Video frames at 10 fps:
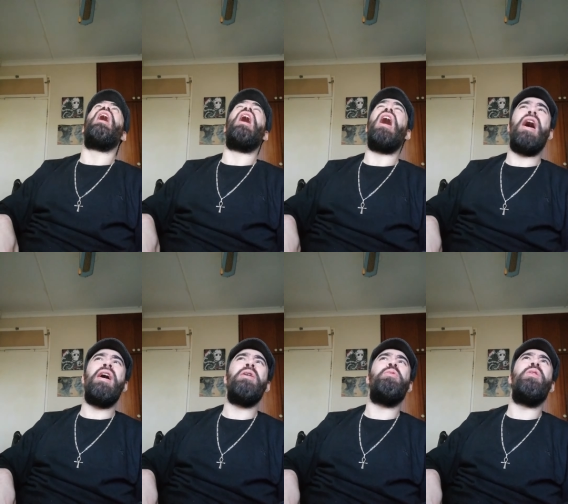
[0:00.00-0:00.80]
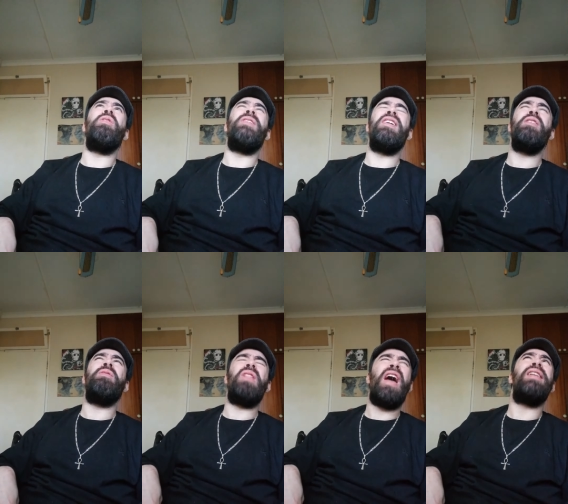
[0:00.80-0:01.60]
I will very
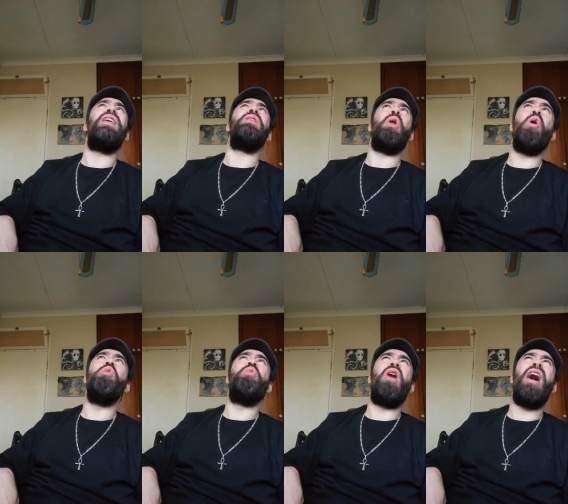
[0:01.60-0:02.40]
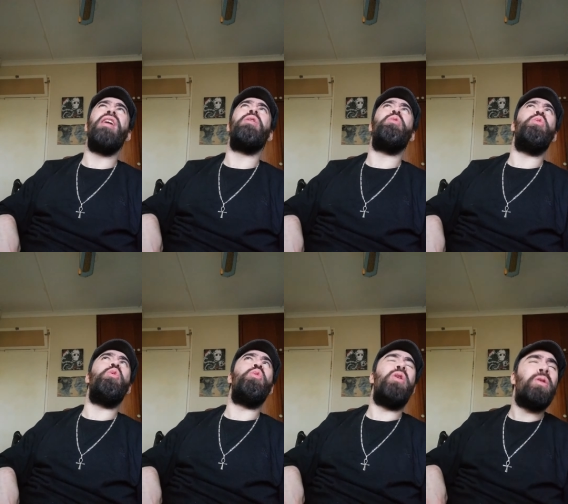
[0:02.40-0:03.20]
likely know why
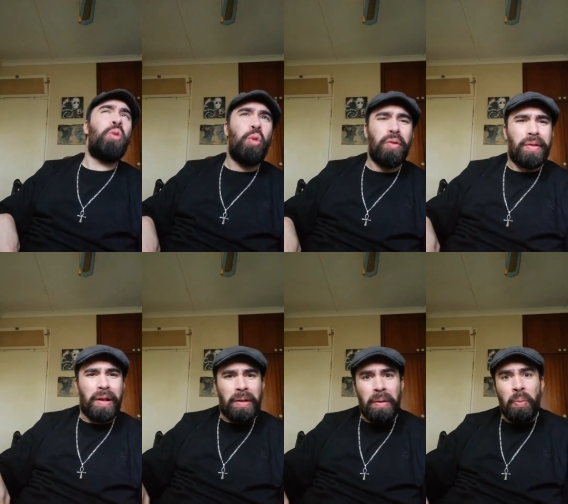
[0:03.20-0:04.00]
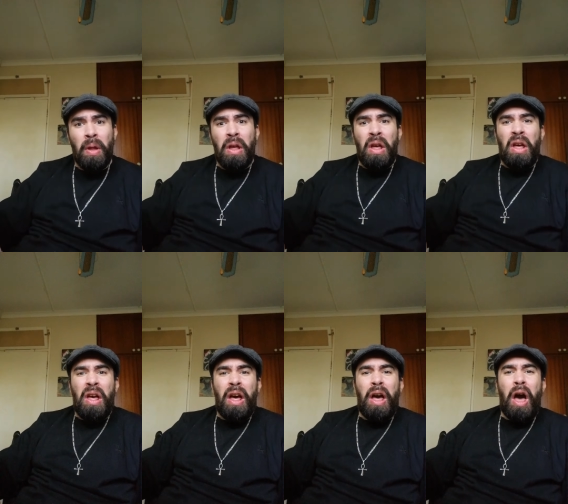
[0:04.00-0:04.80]
what caused it.
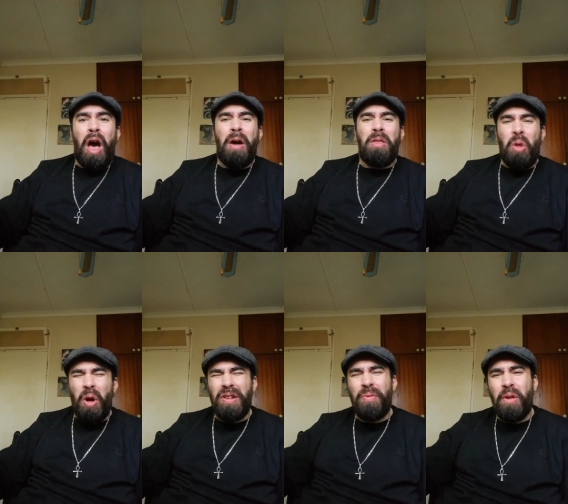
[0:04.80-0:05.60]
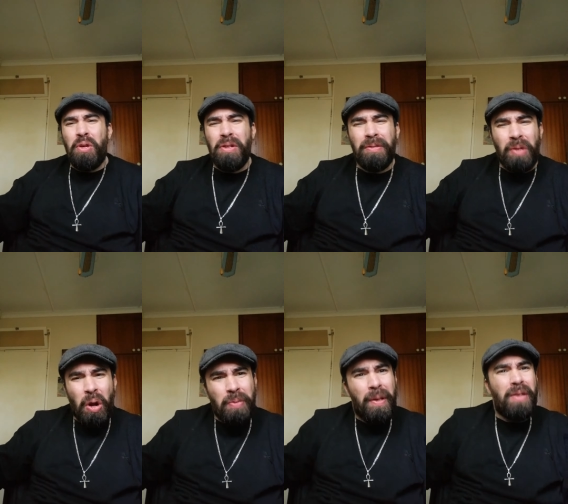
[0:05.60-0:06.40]
Uh, those of you who've
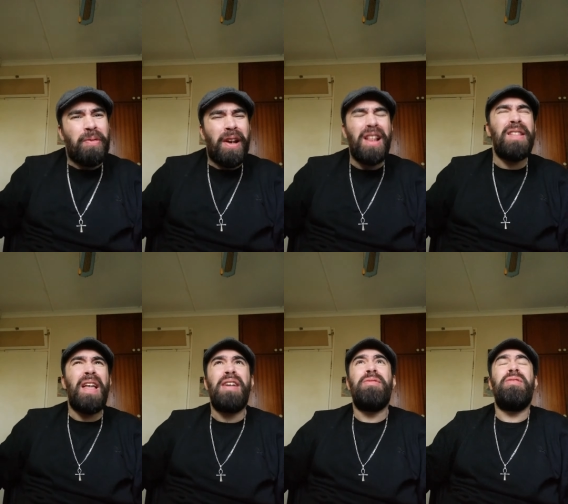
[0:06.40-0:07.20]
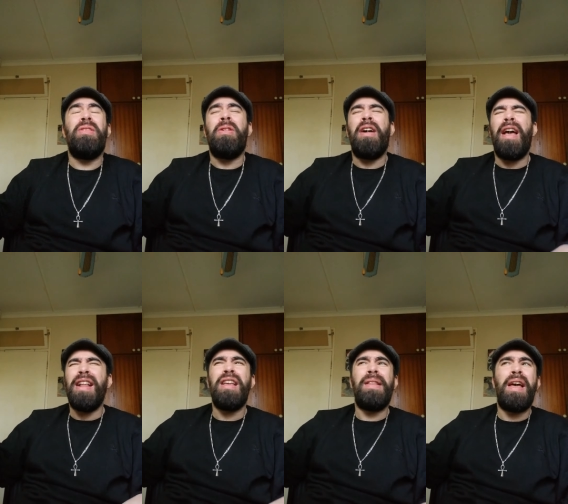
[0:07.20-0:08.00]
known me for any length of,
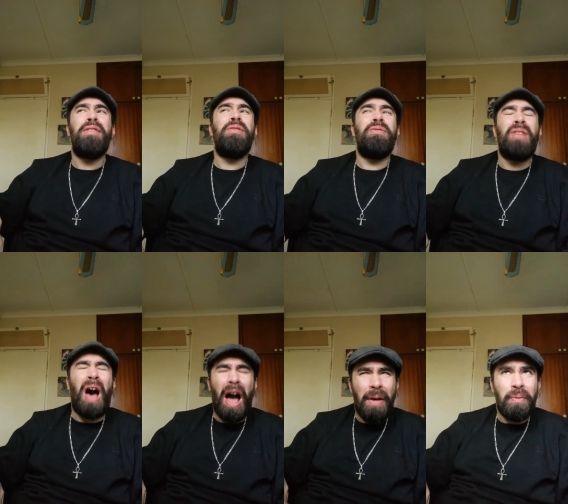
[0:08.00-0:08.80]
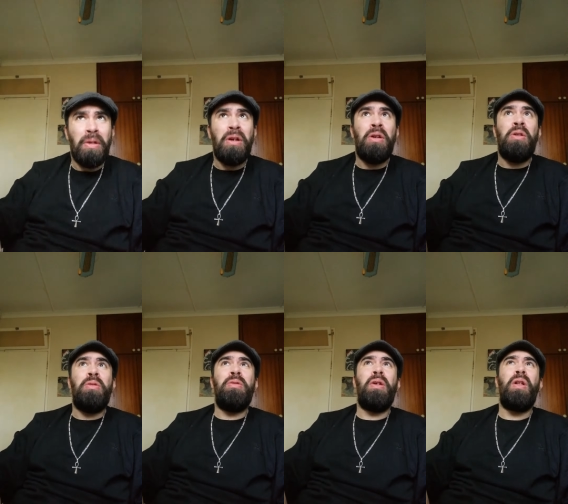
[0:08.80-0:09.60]
any length of time
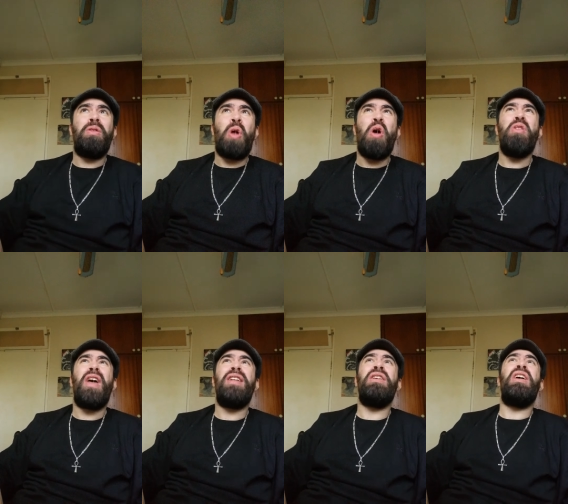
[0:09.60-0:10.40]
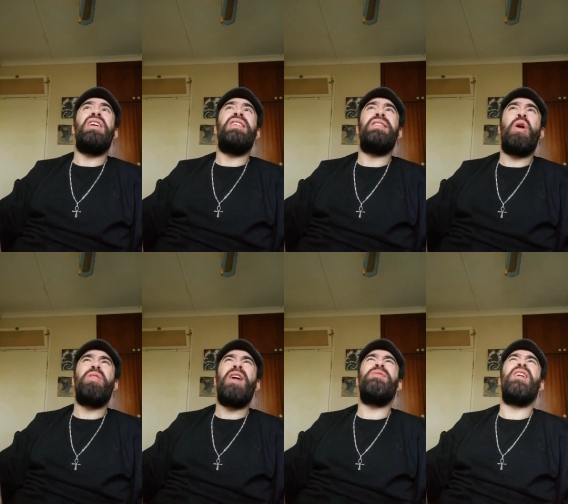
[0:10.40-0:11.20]
will know that
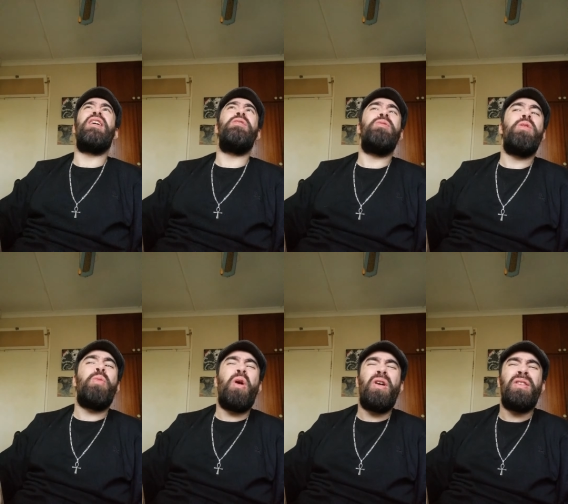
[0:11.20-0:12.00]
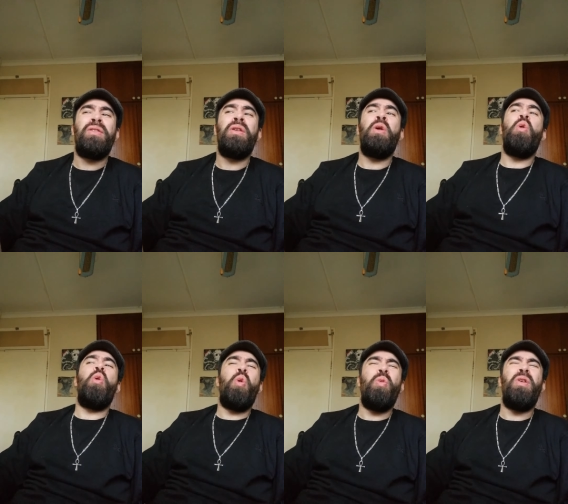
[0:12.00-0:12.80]
South Africa for the past
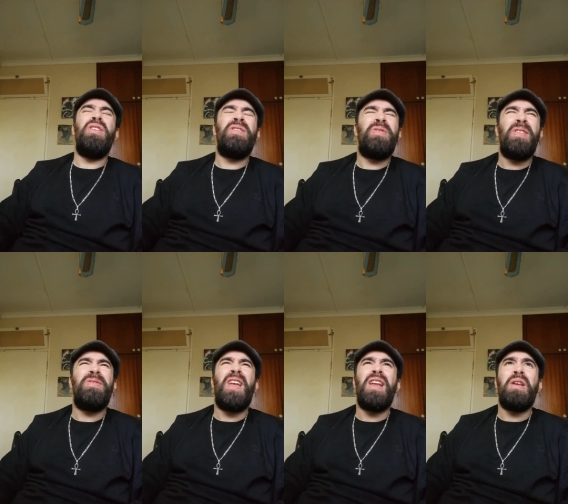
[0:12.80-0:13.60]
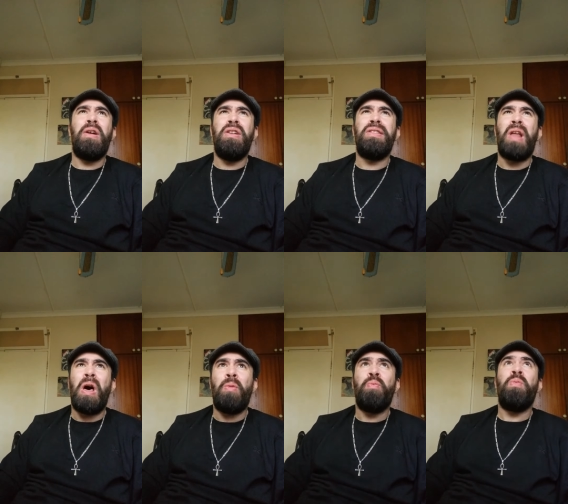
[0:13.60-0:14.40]
almost 15 years
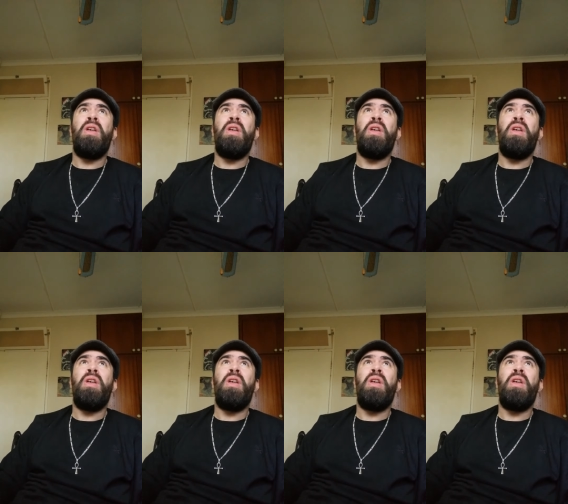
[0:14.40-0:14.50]
now